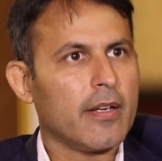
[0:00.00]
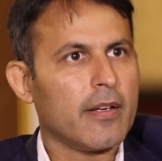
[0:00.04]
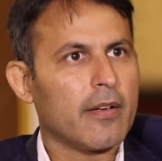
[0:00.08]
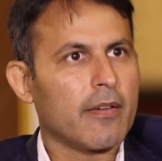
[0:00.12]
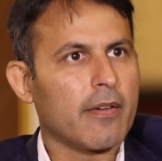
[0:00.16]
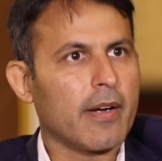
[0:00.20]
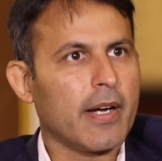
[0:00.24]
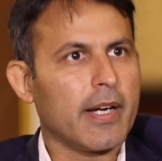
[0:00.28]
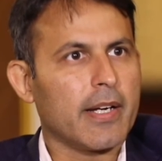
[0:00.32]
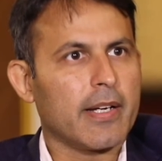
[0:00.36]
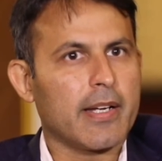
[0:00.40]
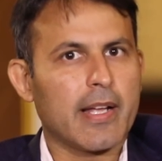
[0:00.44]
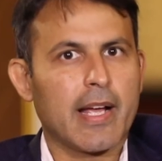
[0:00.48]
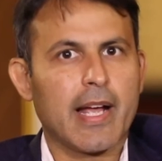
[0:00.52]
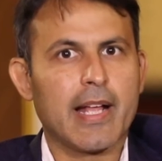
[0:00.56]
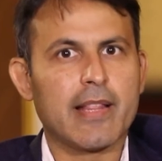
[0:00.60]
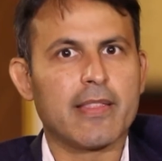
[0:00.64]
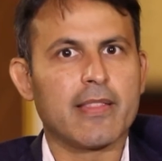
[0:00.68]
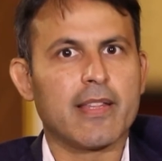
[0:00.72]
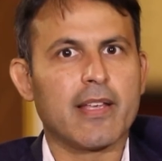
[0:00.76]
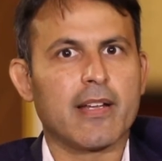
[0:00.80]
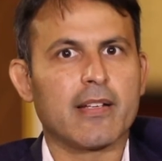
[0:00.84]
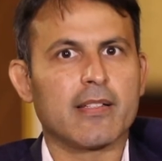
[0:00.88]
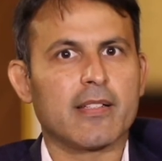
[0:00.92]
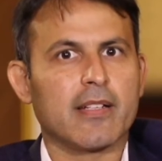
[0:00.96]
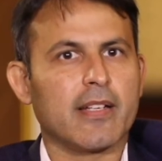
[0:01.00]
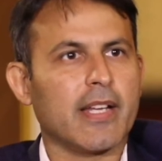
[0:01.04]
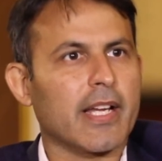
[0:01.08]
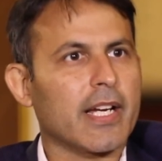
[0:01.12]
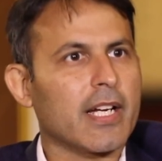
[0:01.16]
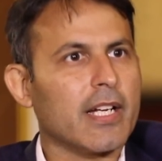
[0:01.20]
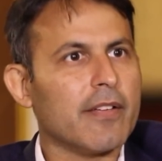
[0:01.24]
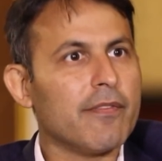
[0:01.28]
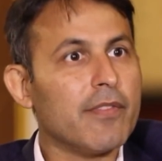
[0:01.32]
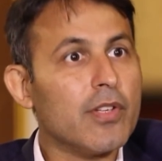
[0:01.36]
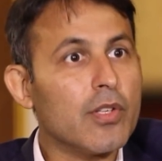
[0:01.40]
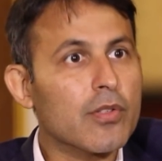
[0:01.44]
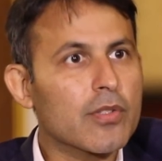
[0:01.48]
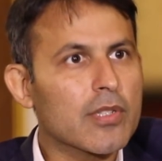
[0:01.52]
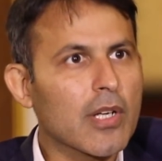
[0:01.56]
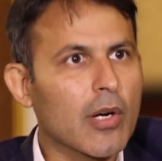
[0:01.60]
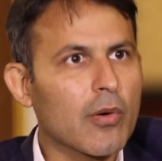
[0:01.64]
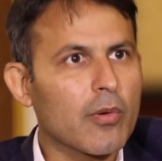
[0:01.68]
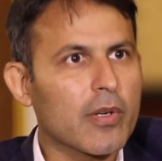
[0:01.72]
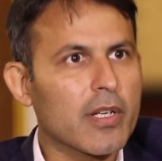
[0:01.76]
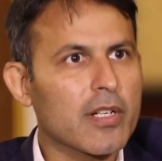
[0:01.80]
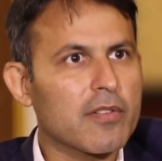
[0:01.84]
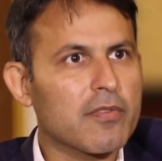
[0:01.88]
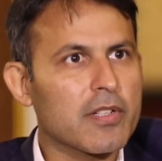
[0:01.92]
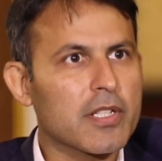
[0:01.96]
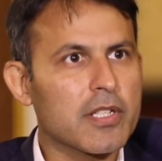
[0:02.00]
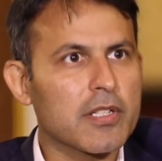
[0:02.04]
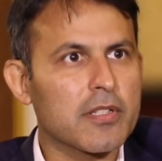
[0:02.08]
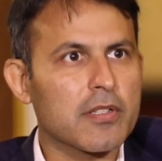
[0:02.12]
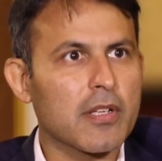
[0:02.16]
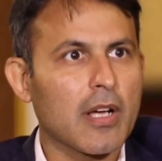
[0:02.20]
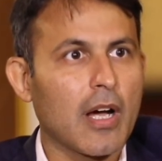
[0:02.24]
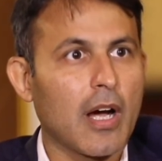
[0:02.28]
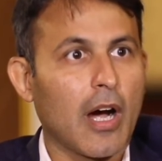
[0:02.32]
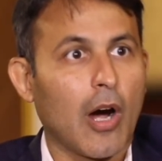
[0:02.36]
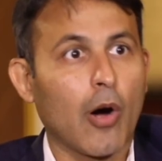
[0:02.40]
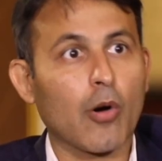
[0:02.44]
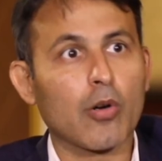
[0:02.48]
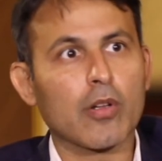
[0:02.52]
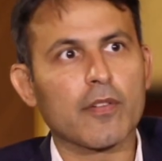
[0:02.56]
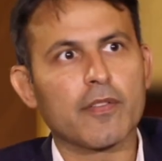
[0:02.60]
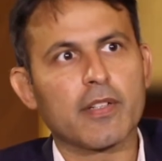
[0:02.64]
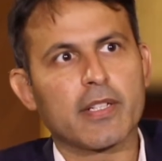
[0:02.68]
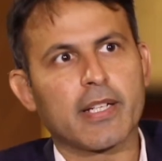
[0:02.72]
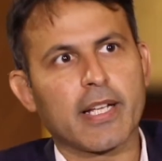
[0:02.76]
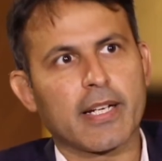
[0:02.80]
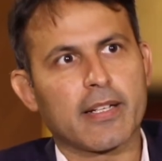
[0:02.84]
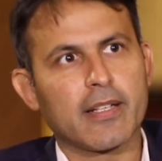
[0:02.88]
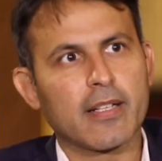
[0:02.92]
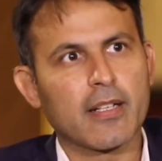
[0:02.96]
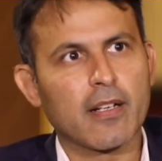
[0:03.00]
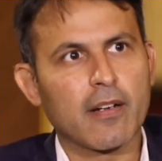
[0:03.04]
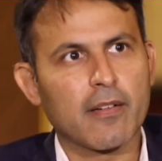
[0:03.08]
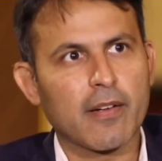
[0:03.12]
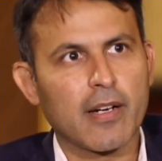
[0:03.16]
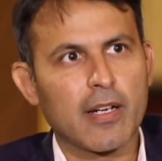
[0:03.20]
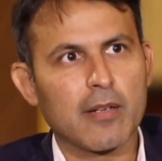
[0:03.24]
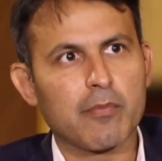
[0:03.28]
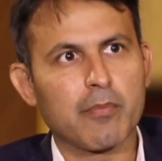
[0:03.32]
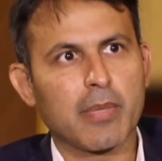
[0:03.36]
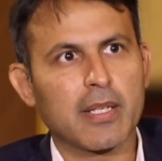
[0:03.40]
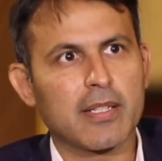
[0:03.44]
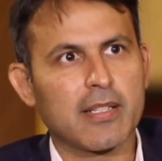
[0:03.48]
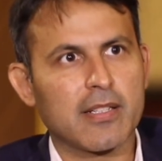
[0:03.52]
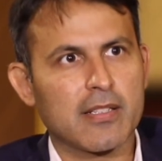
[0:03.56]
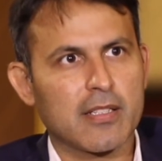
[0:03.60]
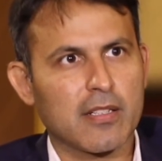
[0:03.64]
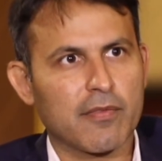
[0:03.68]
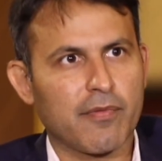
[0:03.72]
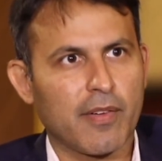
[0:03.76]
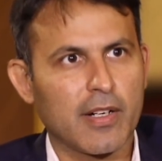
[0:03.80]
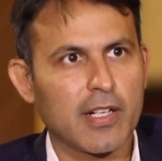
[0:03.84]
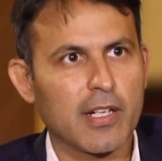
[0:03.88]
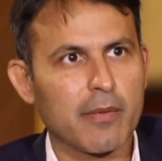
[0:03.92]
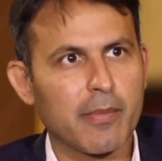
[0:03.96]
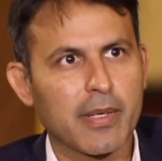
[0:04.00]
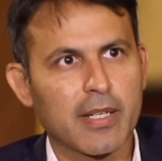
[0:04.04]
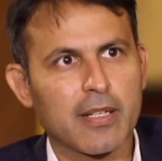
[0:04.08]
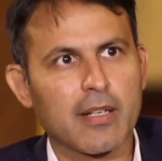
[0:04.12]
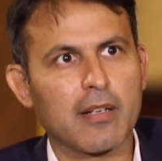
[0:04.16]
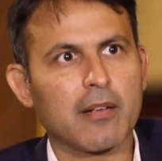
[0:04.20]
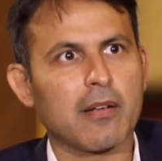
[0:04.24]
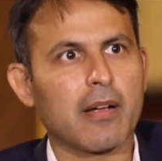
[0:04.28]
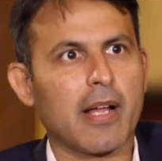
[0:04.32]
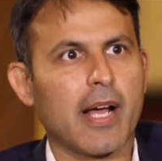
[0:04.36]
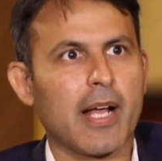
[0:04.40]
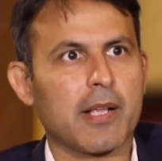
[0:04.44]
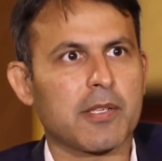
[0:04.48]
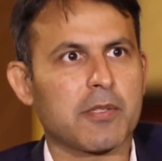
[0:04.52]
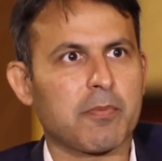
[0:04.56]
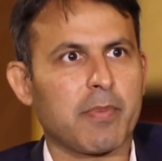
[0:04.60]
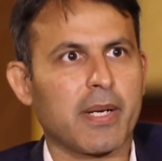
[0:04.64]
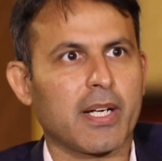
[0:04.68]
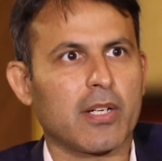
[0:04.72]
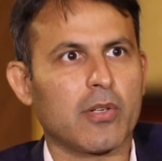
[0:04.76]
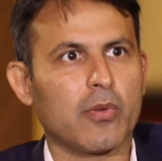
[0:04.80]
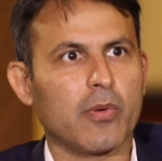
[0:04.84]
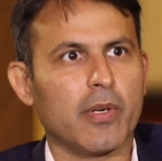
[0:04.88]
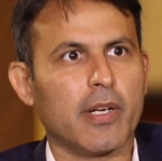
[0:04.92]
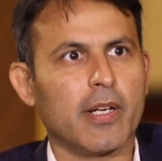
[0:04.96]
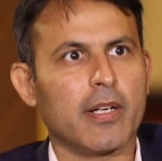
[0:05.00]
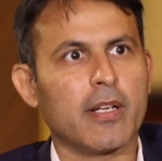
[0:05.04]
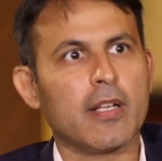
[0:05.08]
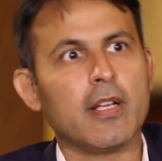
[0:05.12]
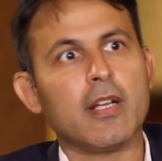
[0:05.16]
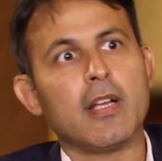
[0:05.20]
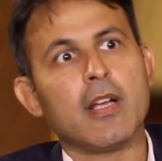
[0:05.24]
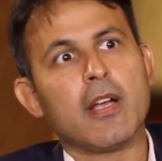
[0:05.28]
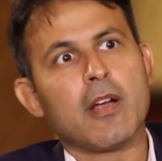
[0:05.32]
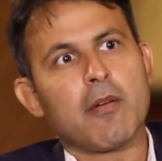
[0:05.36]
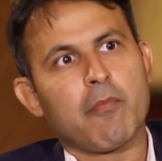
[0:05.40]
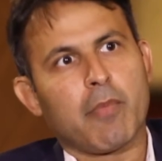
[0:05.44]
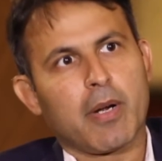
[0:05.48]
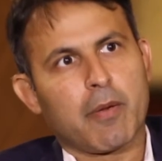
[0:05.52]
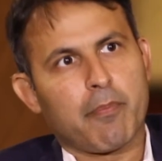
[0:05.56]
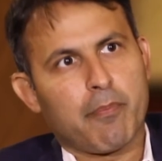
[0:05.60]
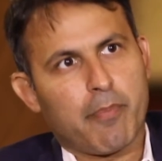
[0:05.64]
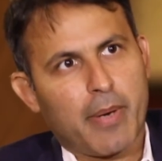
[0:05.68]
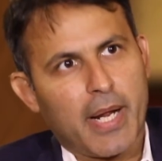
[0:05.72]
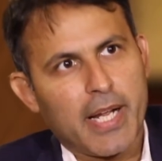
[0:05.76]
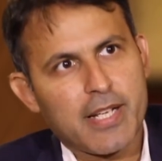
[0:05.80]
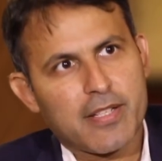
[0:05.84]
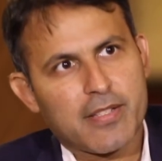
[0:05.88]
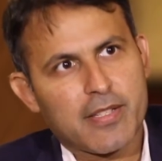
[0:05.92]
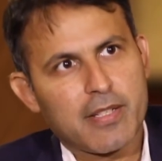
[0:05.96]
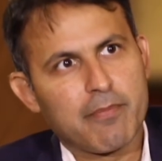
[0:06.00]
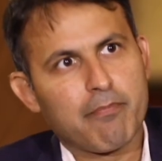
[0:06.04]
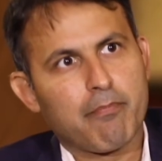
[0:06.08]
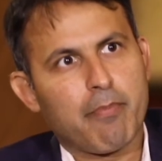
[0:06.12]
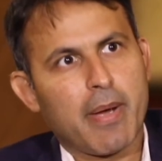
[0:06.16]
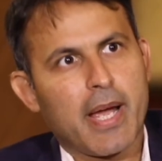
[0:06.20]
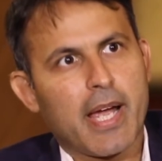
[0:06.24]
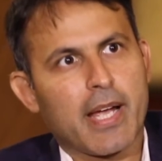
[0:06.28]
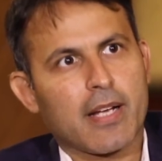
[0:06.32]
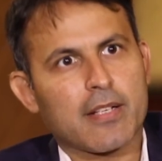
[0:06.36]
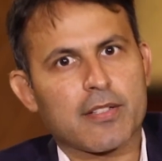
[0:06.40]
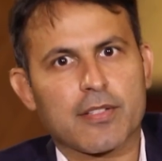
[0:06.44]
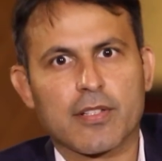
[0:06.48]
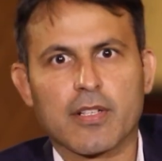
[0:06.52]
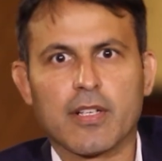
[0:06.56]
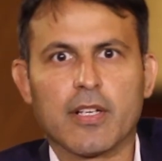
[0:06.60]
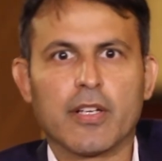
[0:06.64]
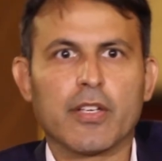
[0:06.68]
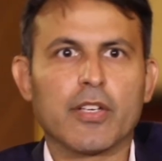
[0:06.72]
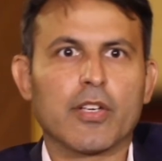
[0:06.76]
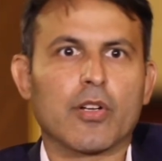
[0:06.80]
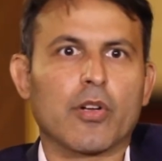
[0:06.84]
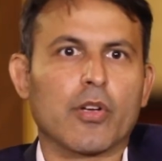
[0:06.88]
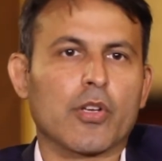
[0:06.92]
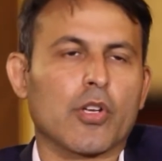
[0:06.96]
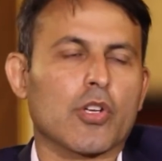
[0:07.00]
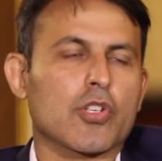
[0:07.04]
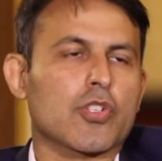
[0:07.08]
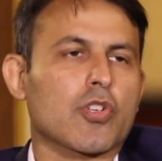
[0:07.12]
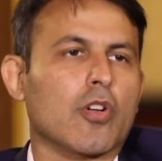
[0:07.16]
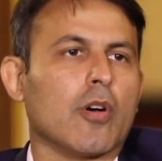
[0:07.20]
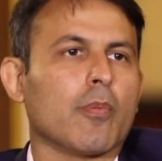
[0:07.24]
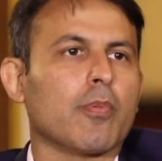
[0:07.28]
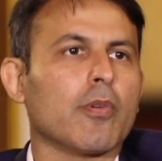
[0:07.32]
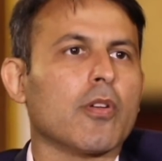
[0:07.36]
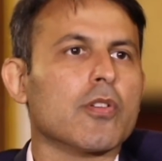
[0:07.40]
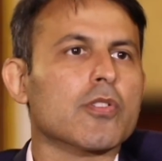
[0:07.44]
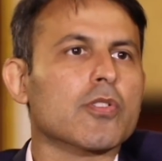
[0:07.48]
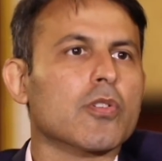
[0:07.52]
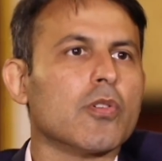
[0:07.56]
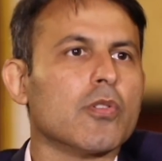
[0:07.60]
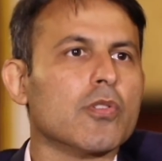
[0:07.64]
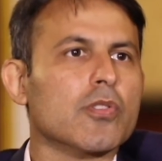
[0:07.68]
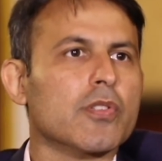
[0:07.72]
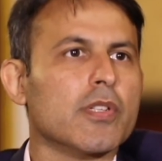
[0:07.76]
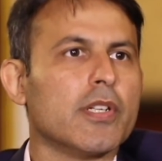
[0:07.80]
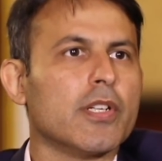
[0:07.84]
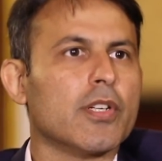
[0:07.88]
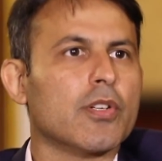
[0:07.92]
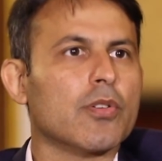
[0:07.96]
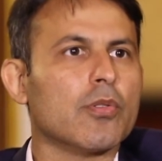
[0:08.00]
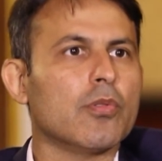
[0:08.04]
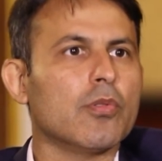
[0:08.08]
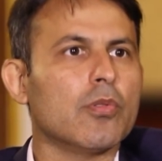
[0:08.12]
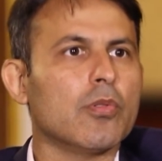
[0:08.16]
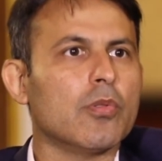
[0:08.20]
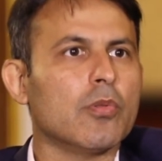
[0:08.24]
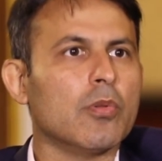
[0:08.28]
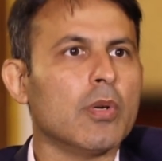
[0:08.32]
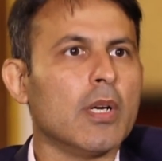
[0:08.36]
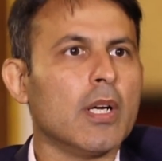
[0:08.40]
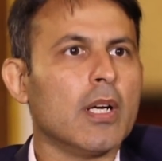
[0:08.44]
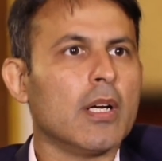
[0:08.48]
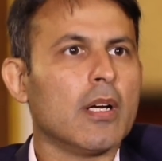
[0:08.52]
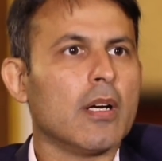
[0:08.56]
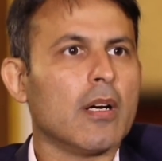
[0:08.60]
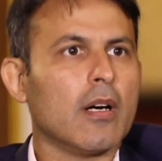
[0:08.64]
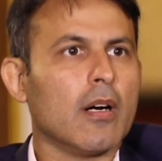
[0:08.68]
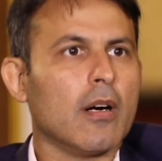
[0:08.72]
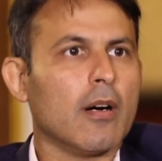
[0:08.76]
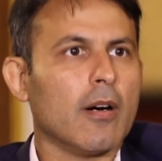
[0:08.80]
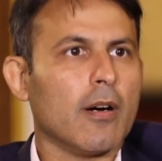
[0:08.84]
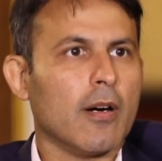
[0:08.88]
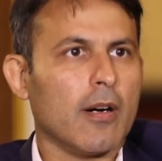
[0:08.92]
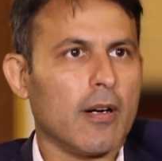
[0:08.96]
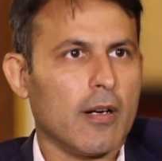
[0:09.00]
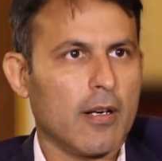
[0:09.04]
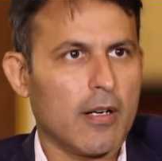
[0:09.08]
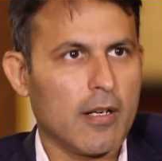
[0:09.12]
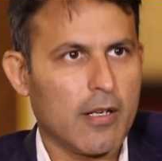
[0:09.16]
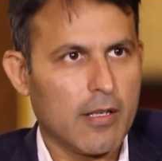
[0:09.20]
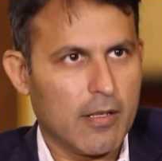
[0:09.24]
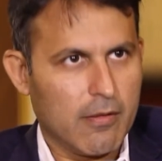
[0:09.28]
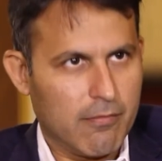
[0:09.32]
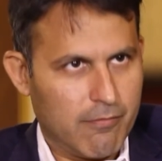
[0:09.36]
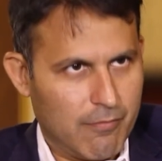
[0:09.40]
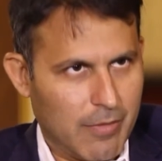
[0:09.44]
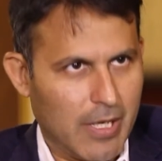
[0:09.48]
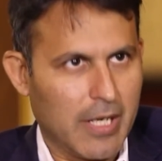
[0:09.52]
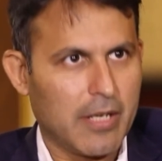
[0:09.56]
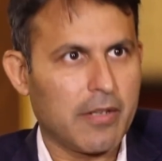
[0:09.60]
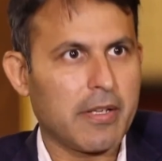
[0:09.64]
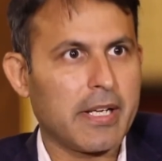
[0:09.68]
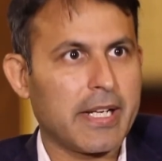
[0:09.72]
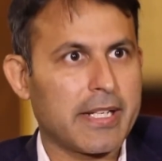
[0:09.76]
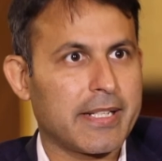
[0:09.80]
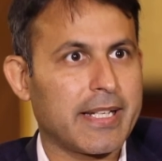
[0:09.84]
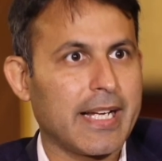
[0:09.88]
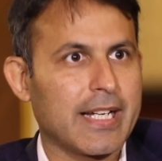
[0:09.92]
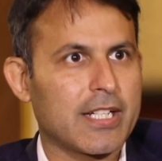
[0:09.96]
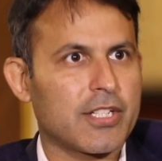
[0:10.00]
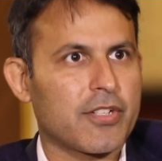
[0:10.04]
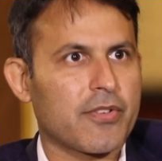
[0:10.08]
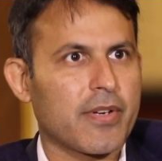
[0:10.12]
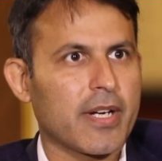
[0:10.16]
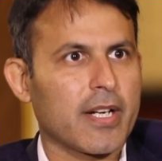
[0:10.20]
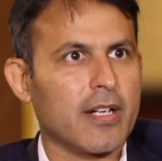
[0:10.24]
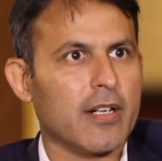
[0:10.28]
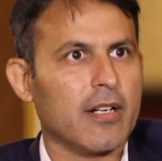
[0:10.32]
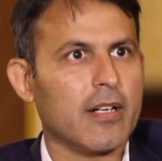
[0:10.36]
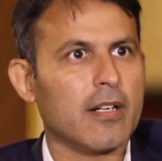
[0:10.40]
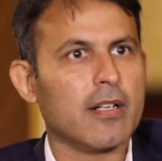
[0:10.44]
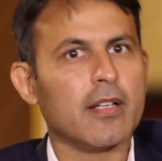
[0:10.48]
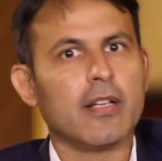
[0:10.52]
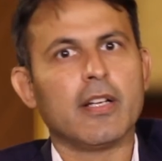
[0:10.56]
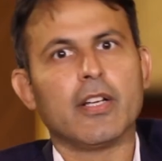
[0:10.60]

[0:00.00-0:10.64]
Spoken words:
right, and there is a negative news outage which is out of the technical realm, but there's a fundamental aspect to it. But price impacts, your stop loss goes into, it gets triggered.